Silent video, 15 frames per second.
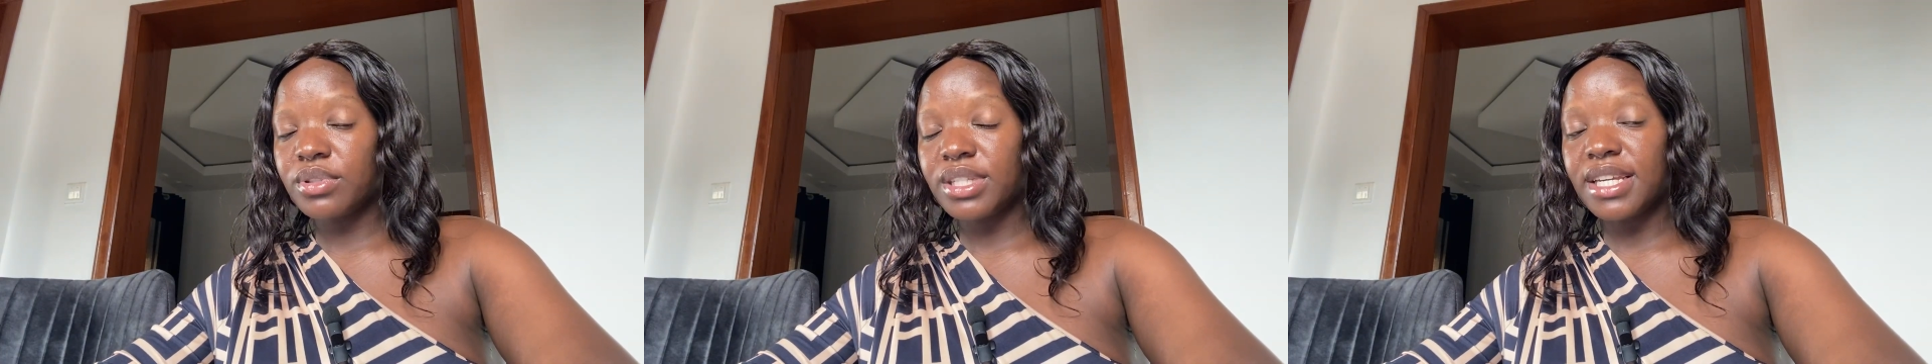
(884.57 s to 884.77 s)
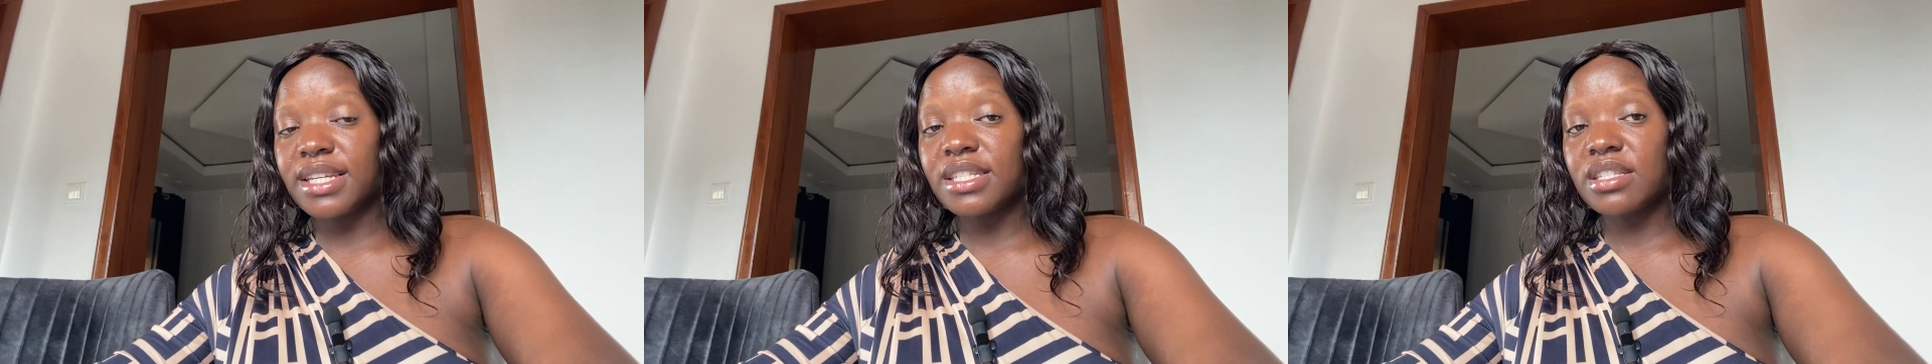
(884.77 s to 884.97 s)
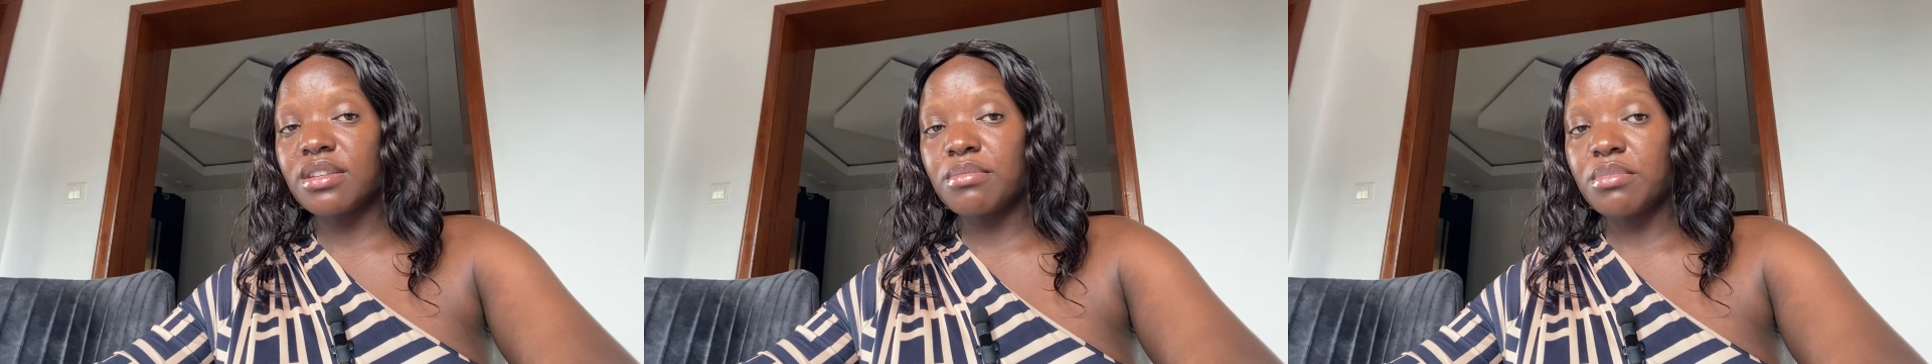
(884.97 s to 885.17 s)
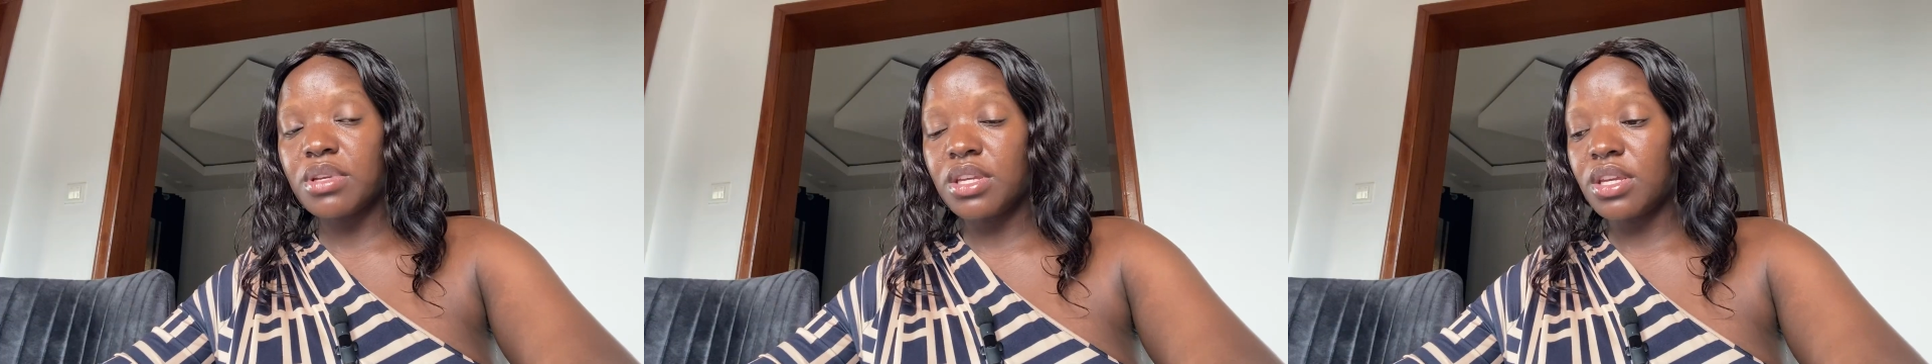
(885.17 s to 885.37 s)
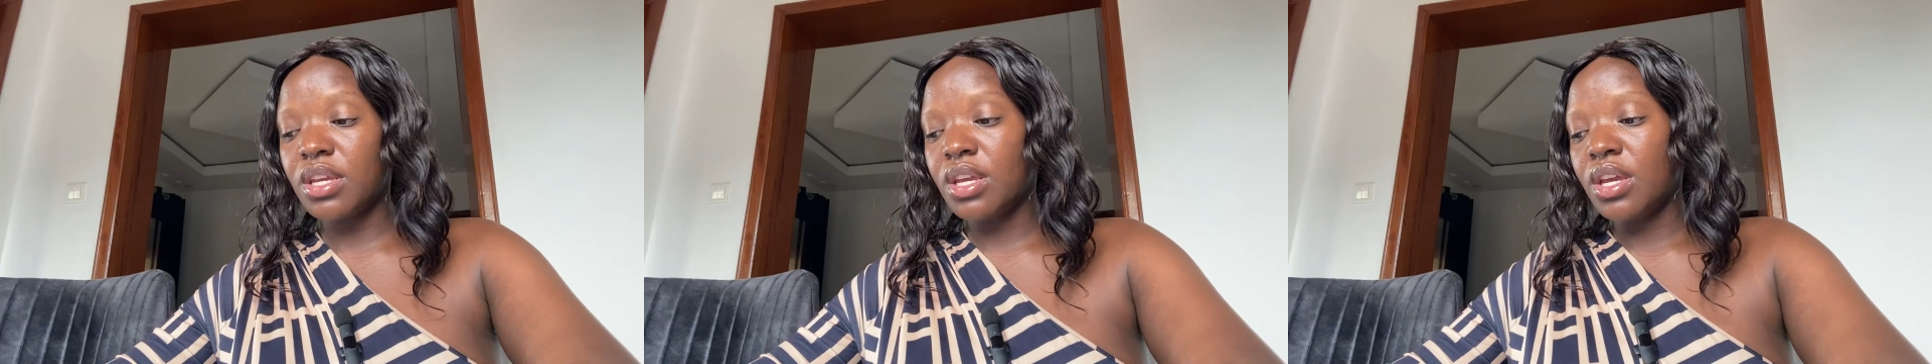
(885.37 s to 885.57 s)
text
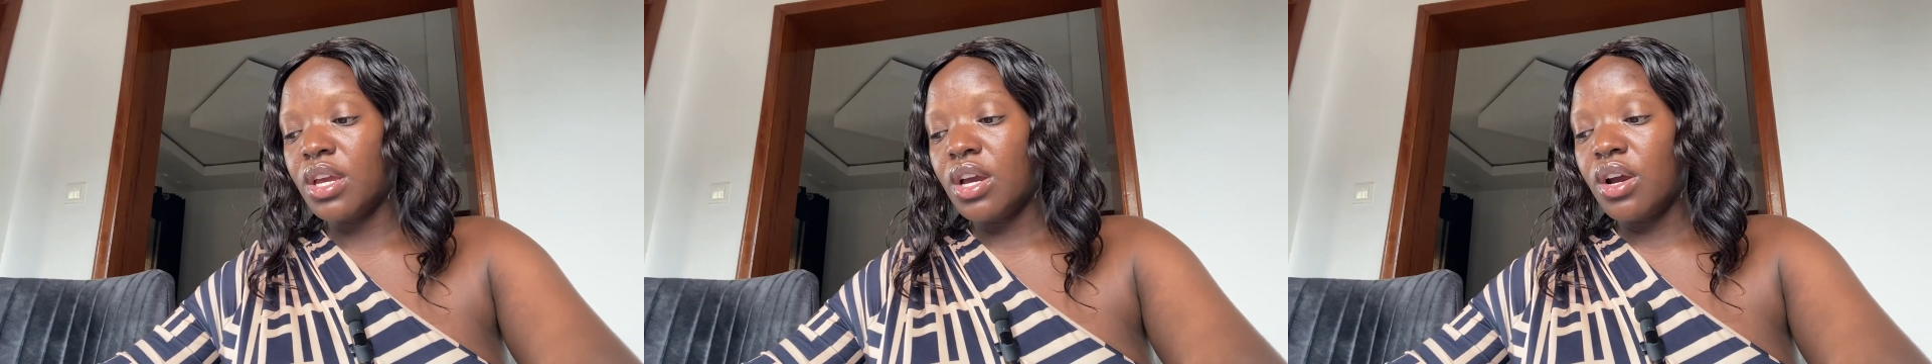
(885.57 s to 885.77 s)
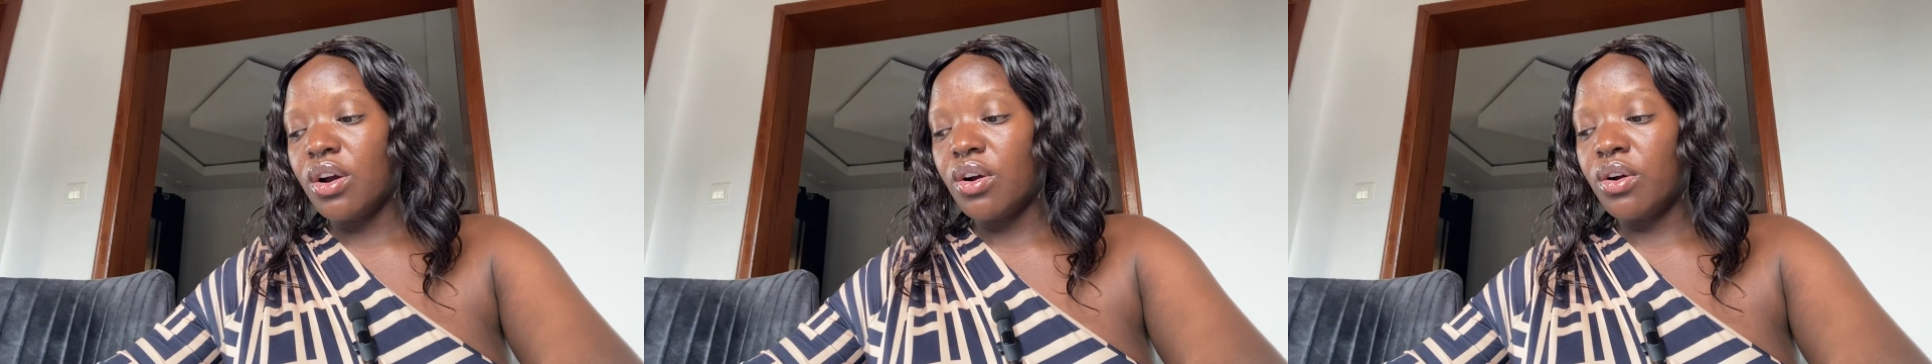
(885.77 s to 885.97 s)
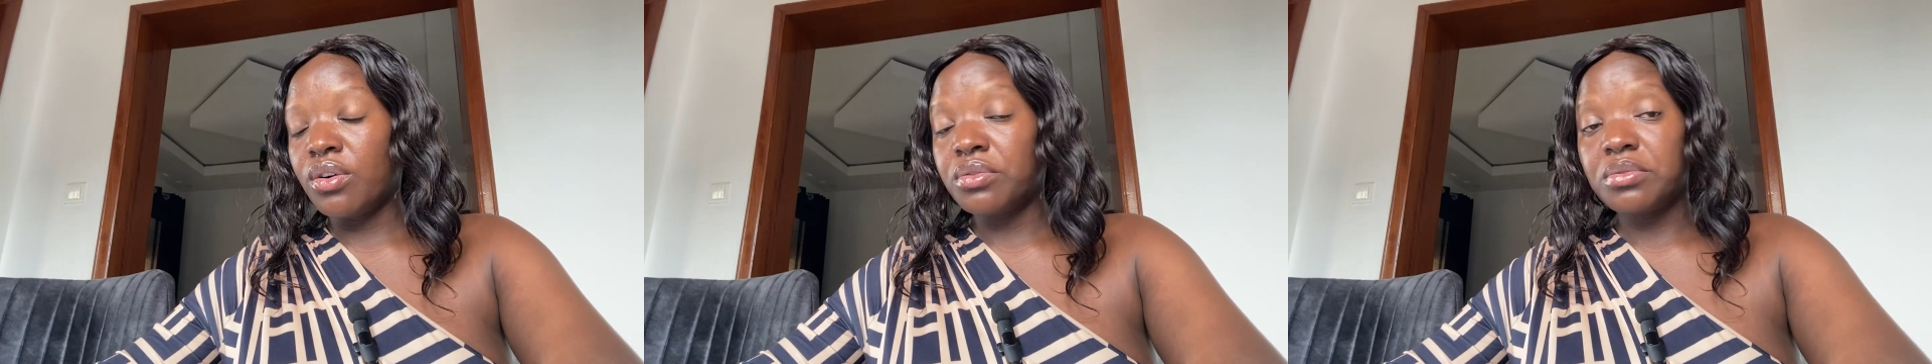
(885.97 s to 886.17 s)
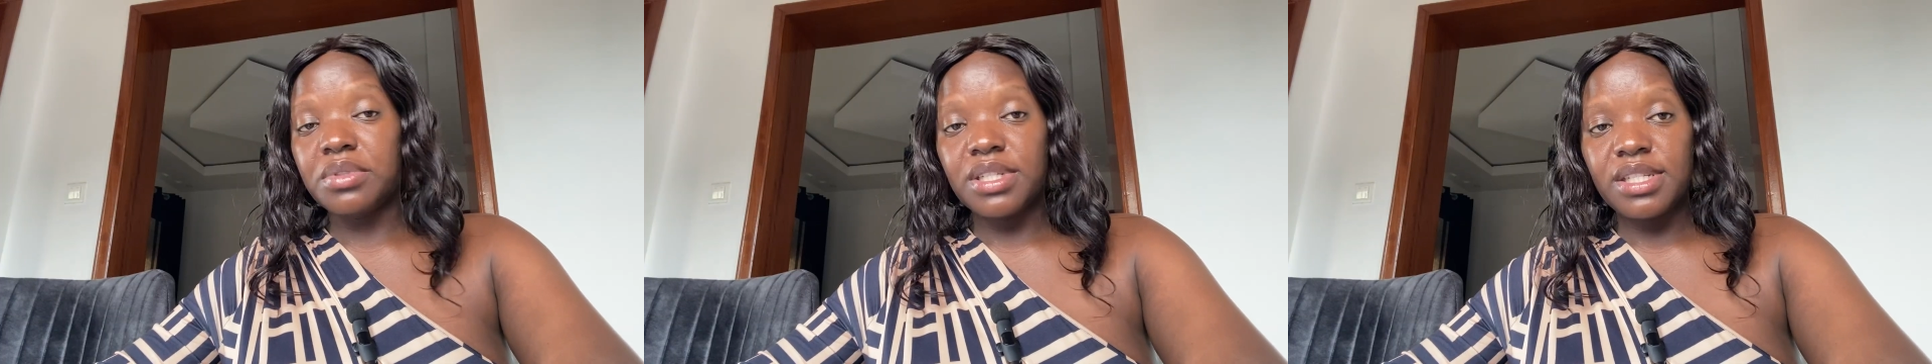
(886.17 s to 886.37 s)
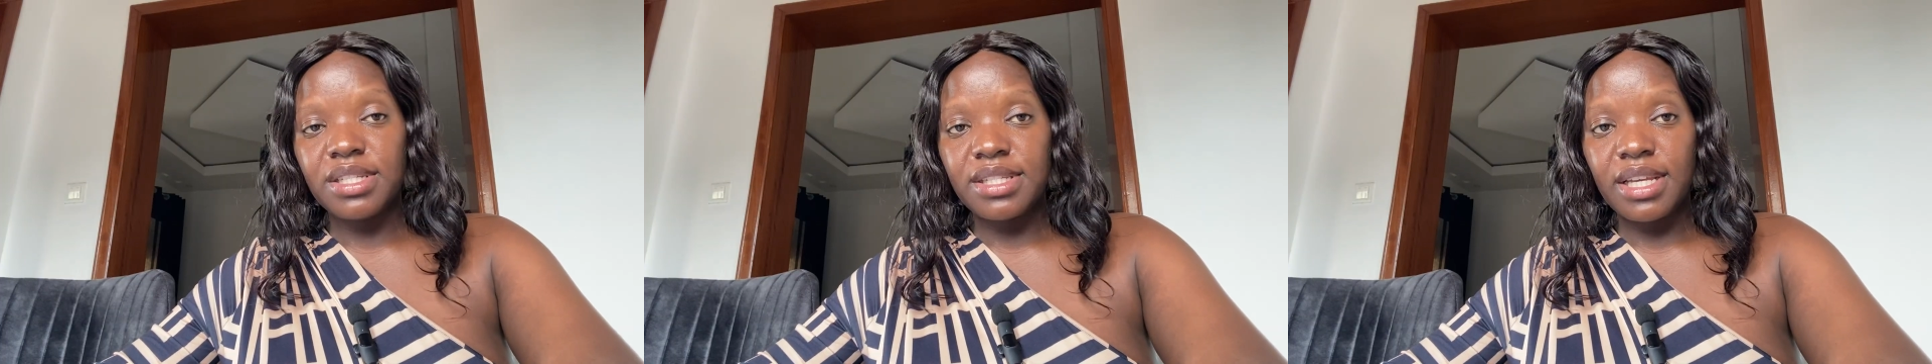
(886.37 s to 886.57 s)
me on
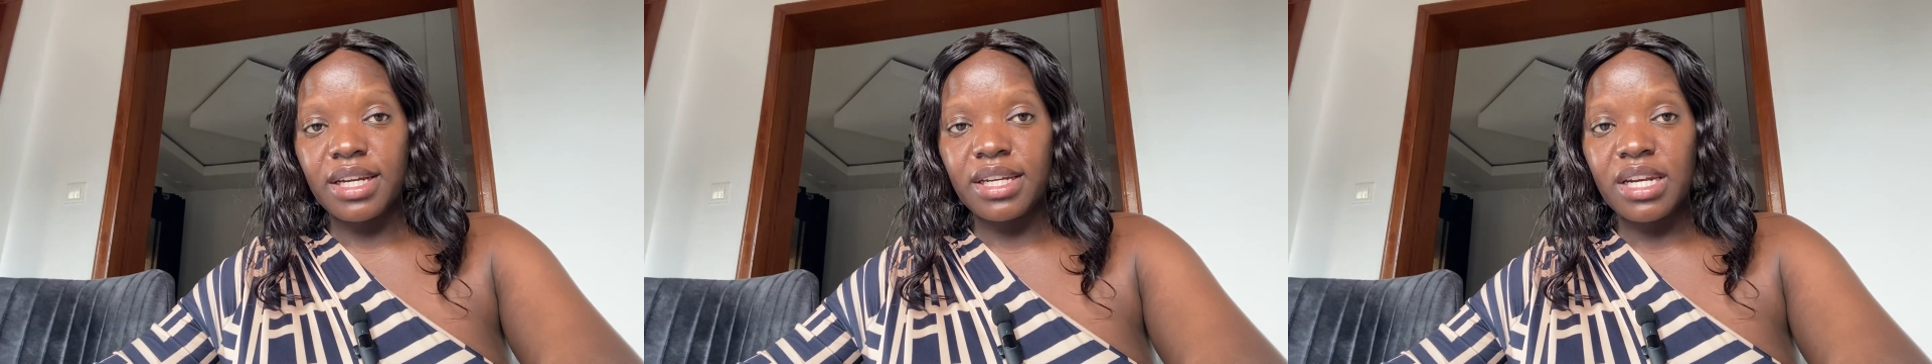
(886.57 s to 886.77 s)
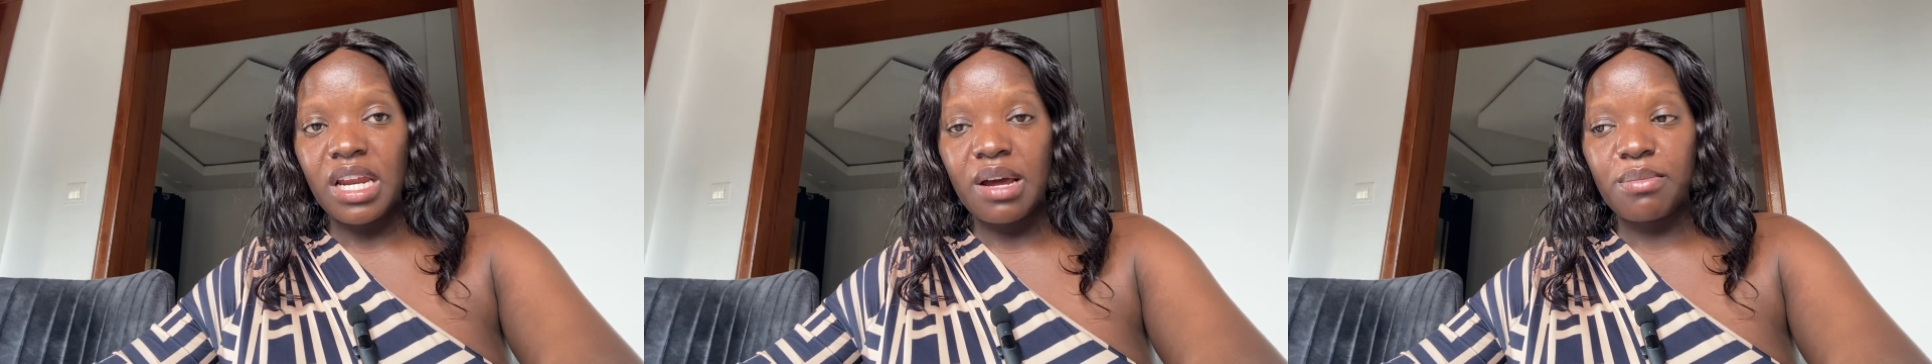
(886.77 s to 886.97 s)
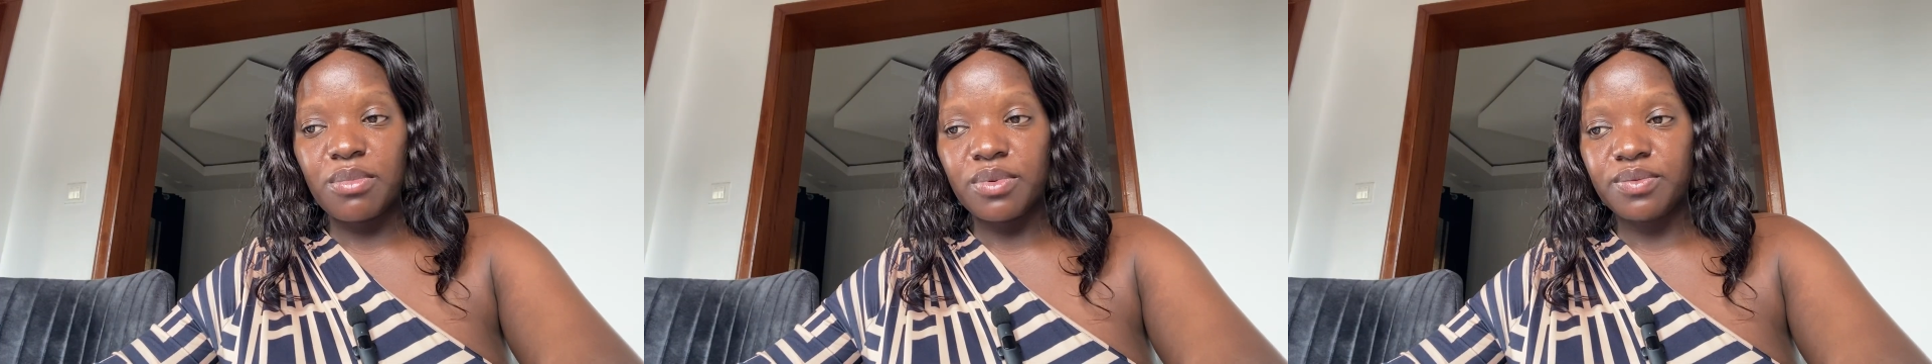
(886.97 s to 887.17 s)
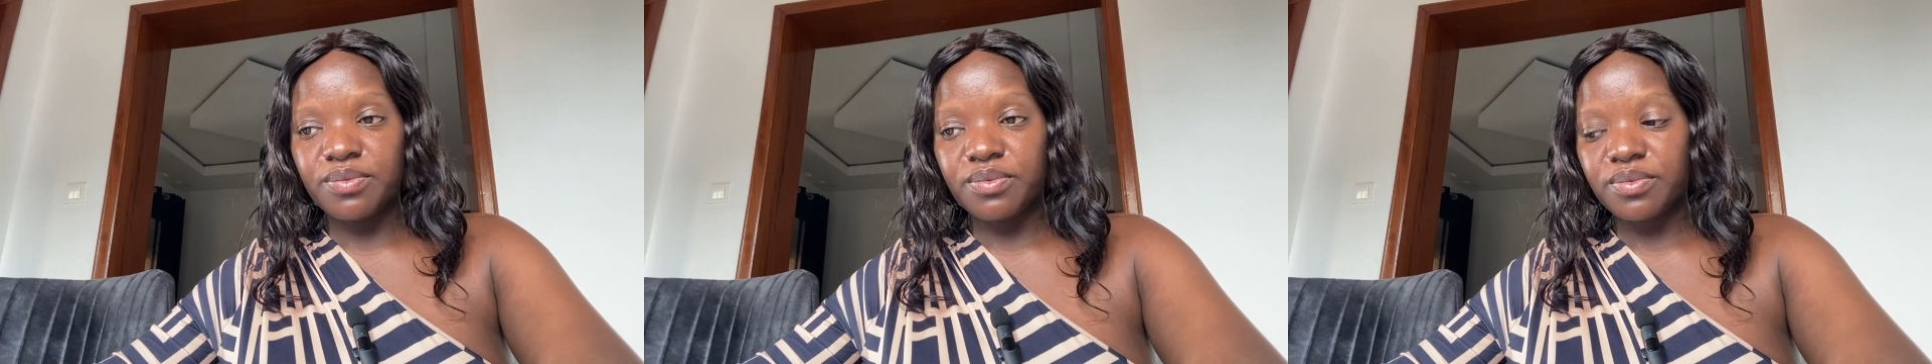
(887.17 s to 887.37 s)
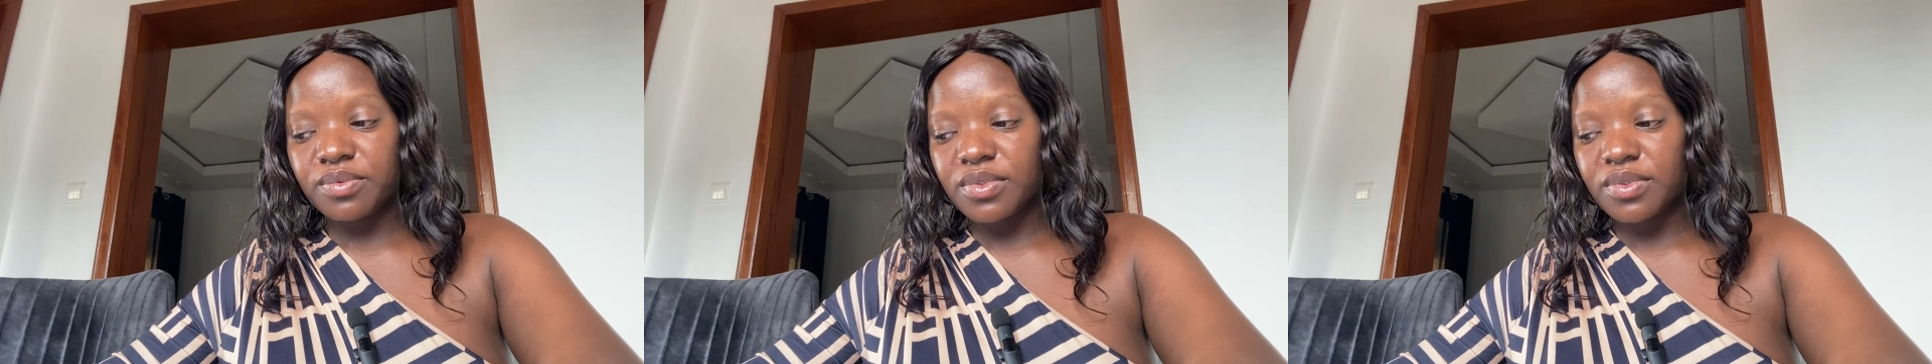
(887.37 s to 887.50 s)
Instagram.